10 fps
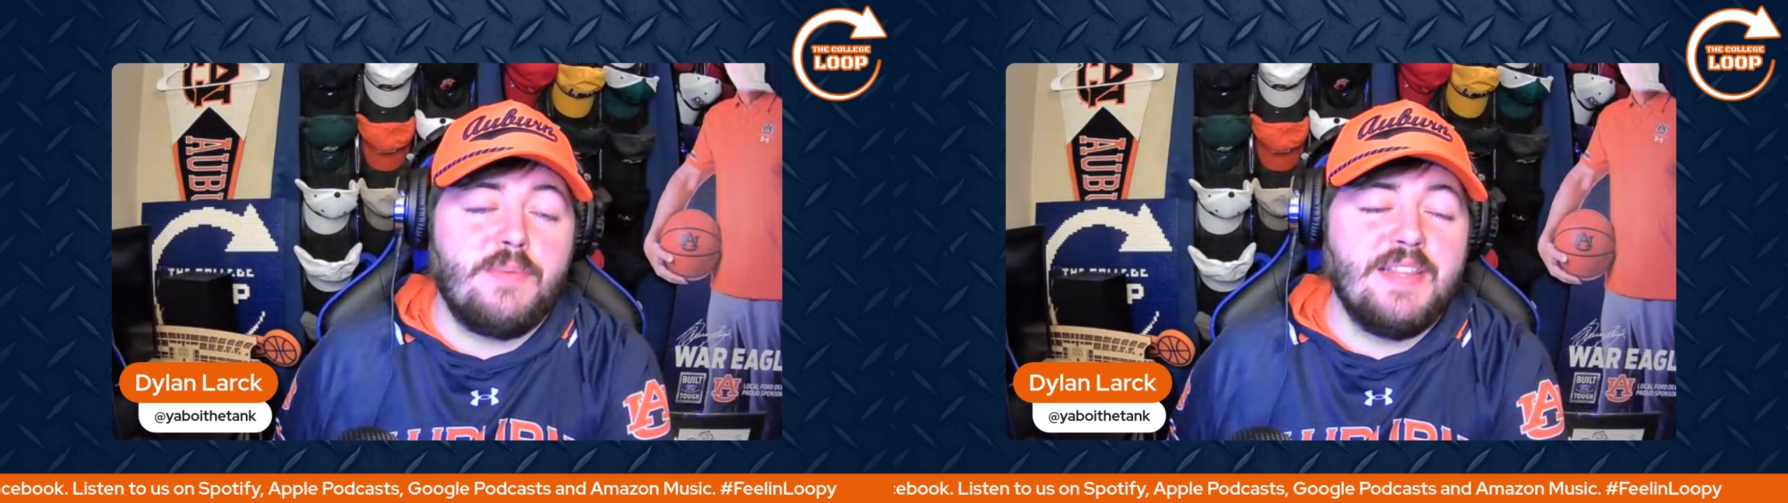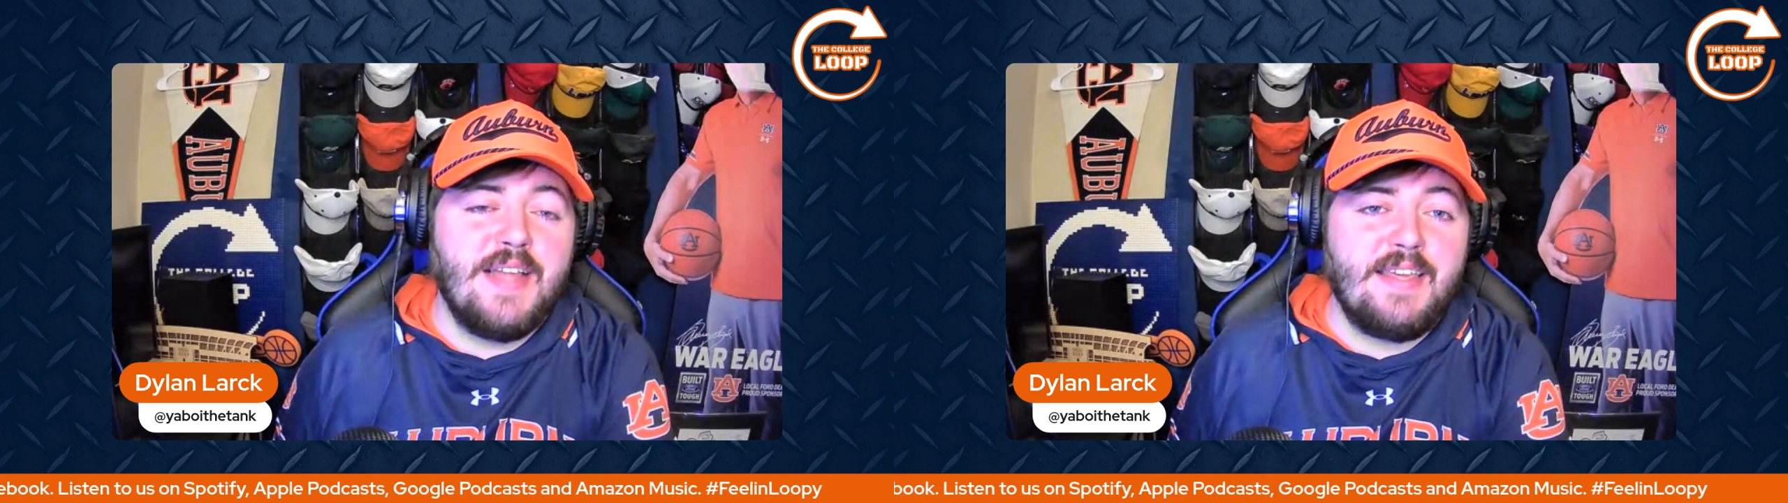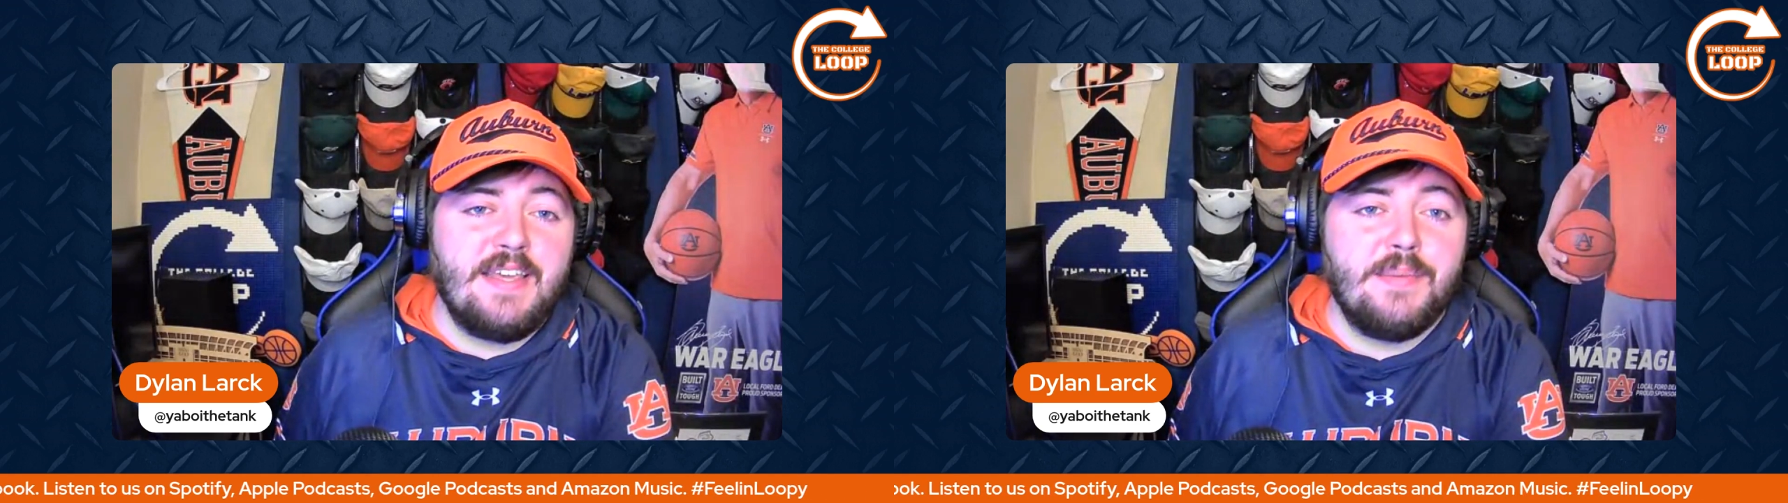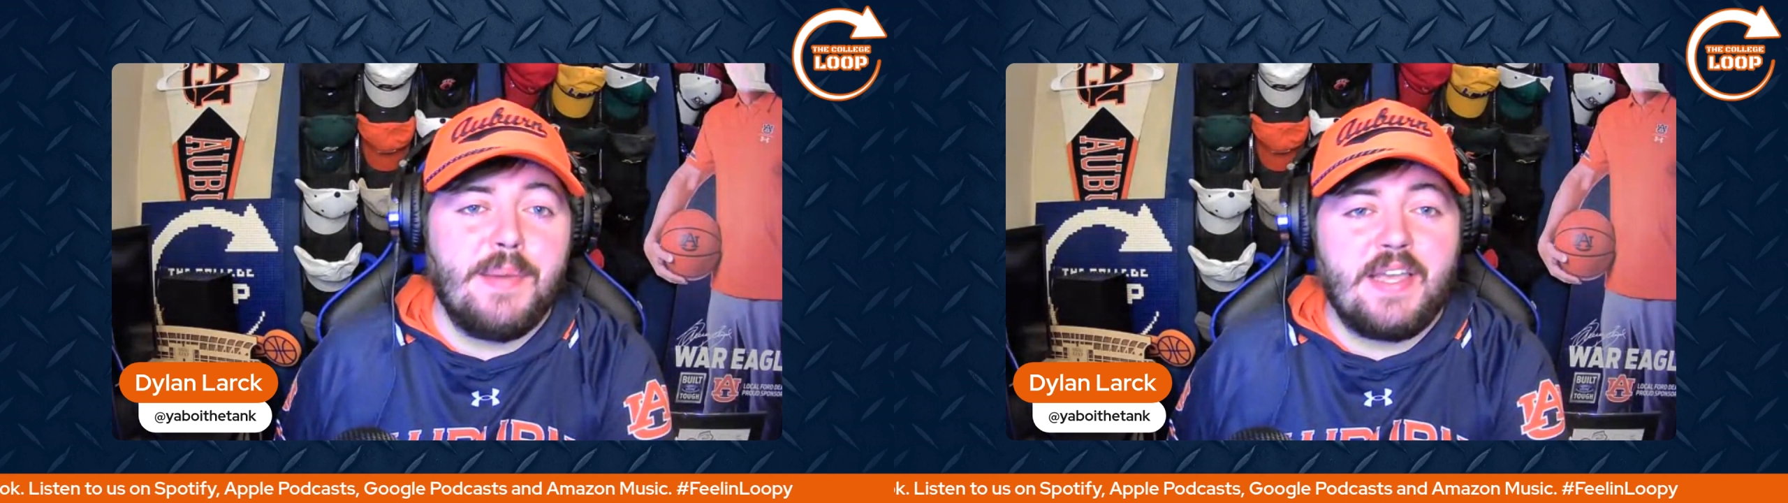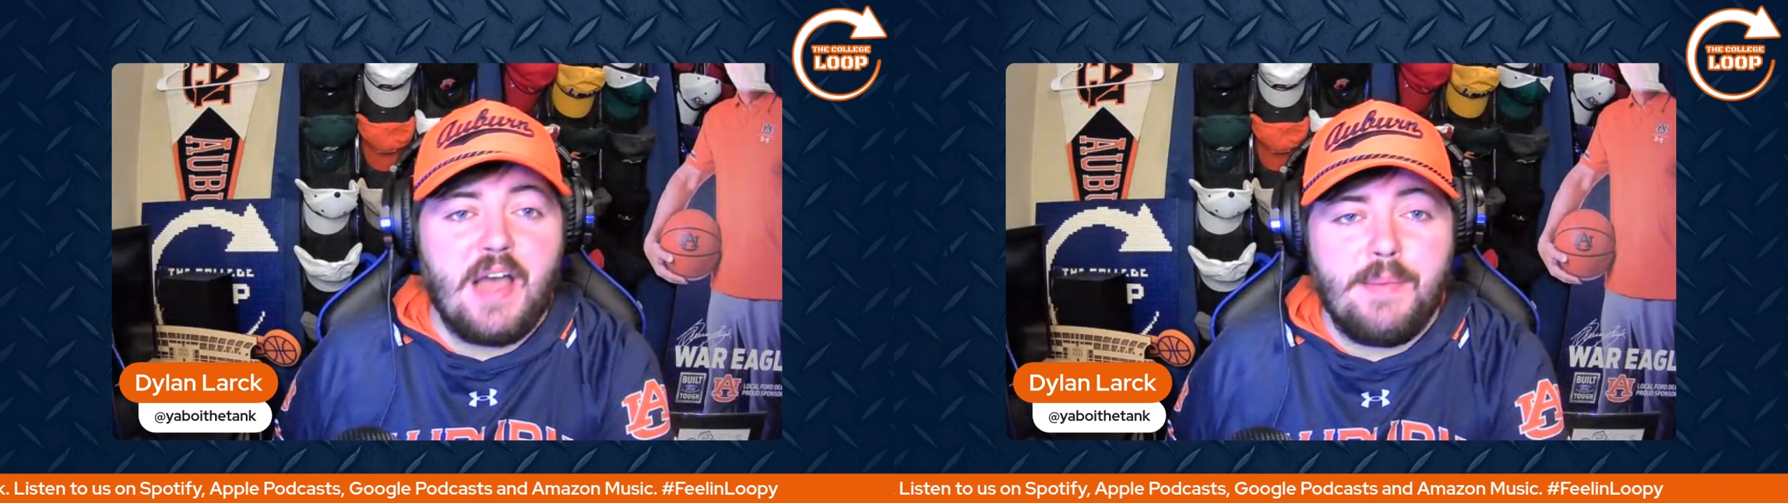by liking,
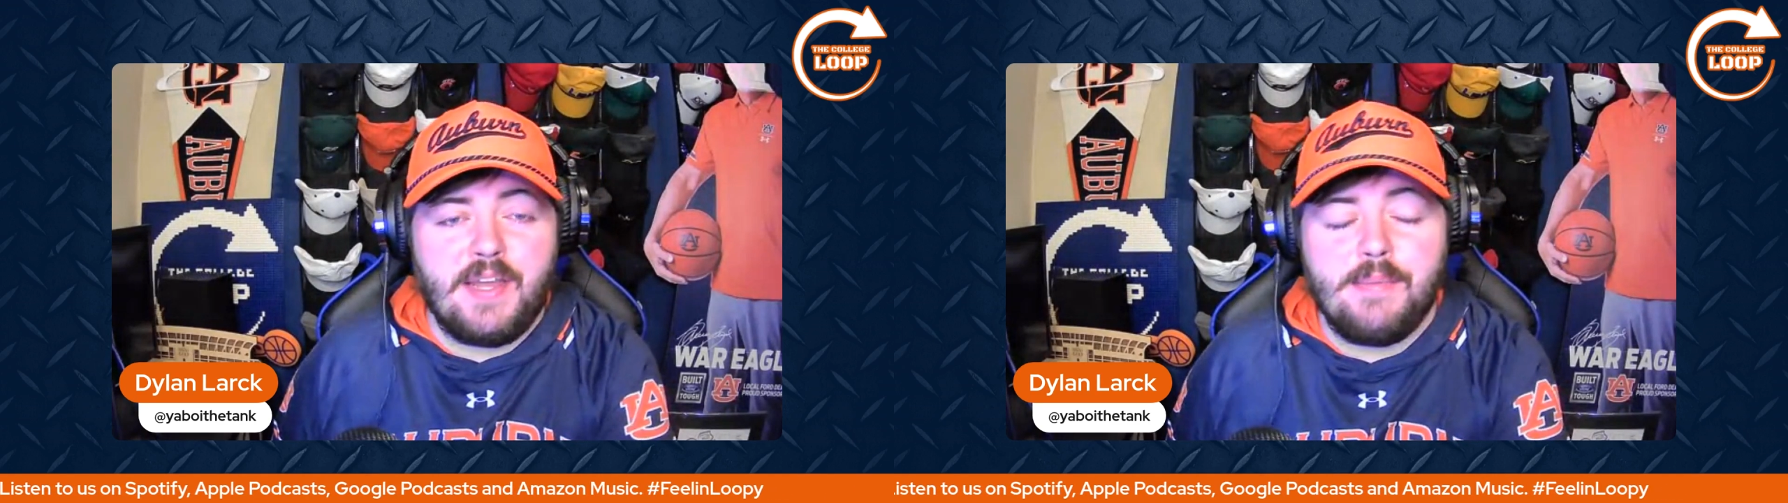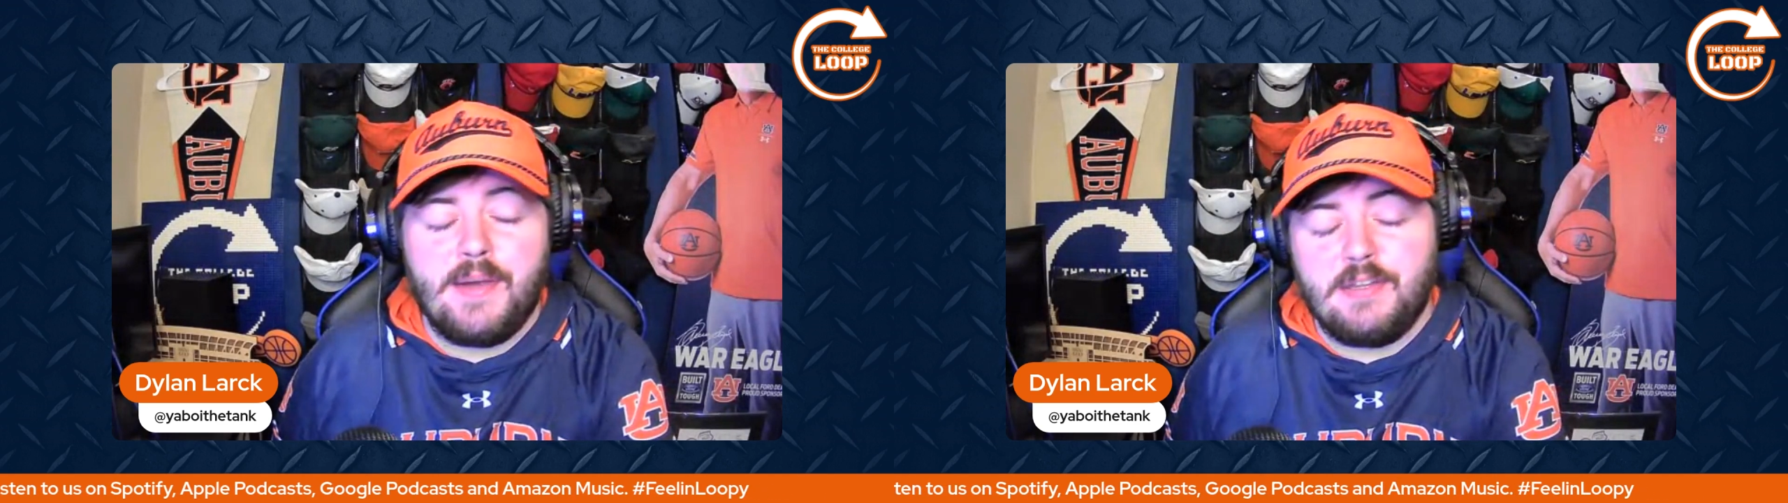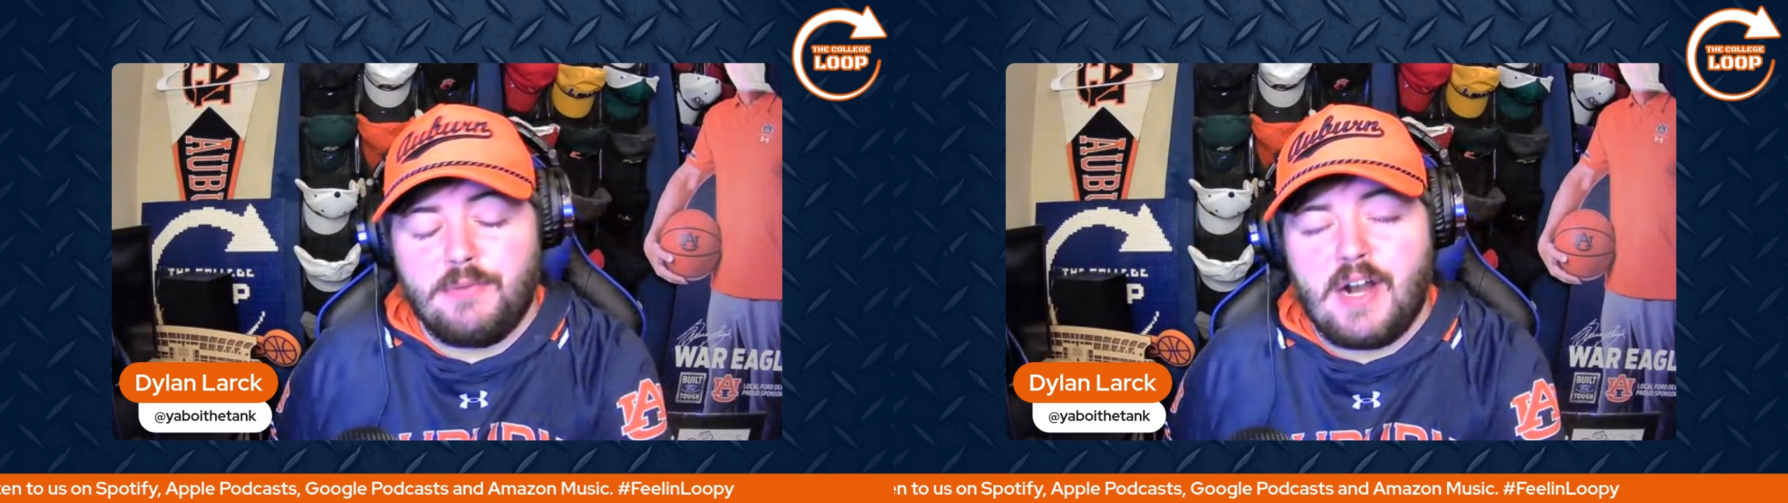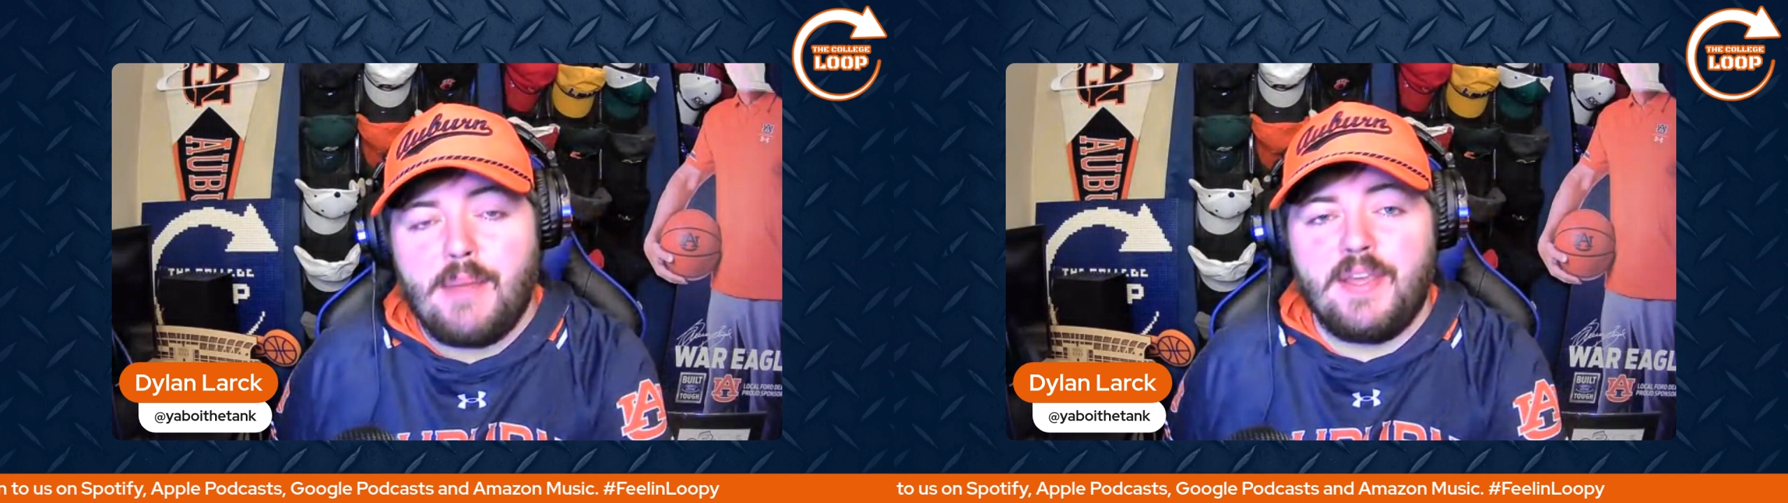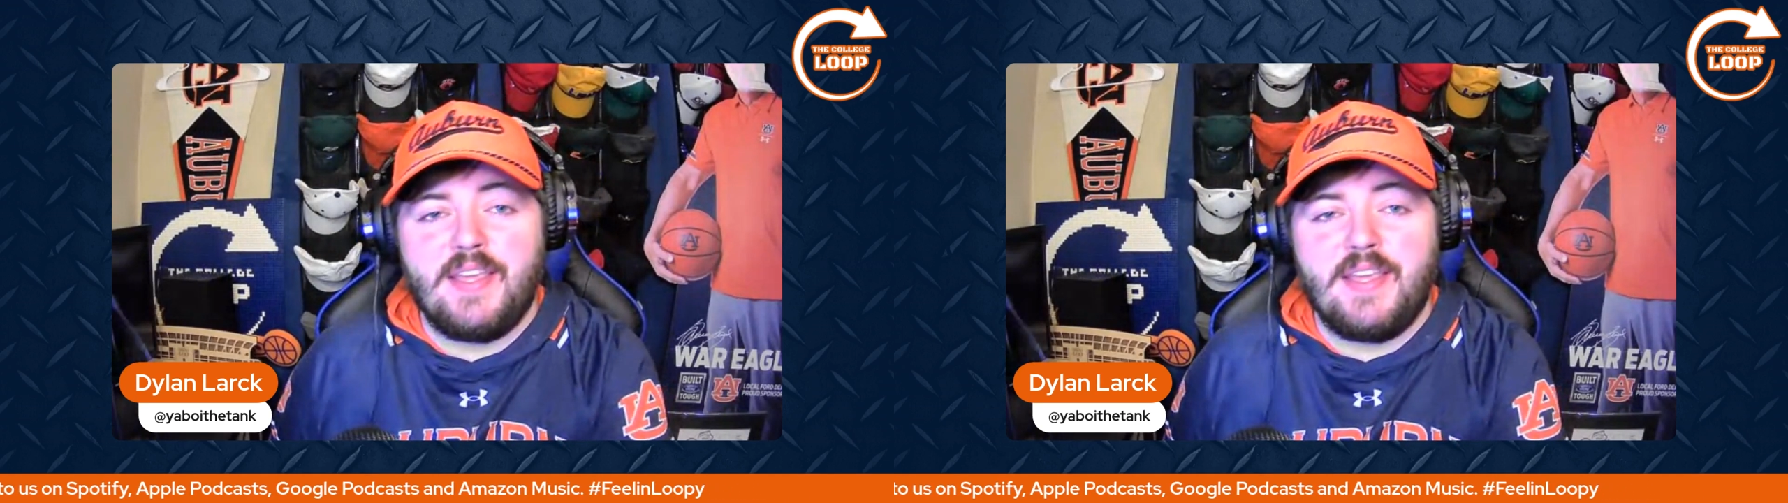by commenting, and by subscribing.